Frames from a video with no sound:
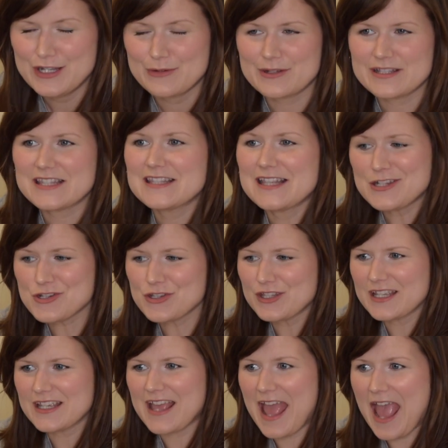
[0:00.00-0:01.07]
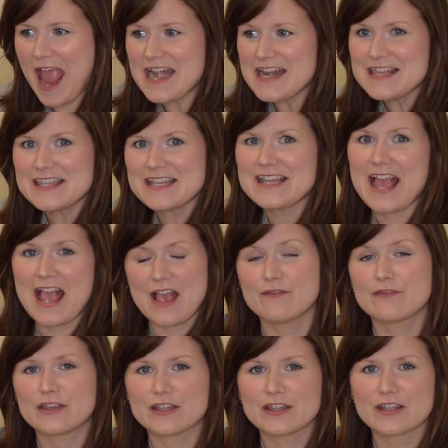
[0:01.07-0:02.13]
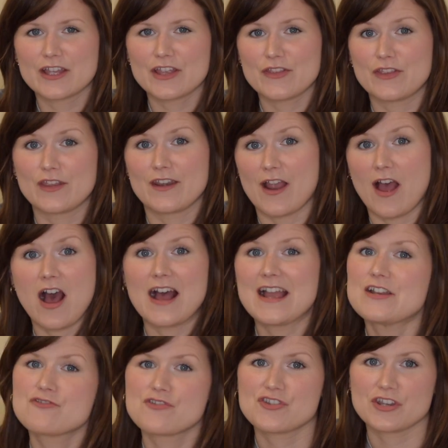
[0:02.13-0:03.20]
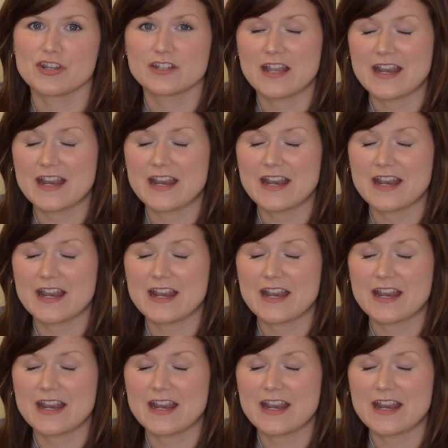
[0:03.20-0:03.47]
Well, it's essentially anything heavier than hydrogen,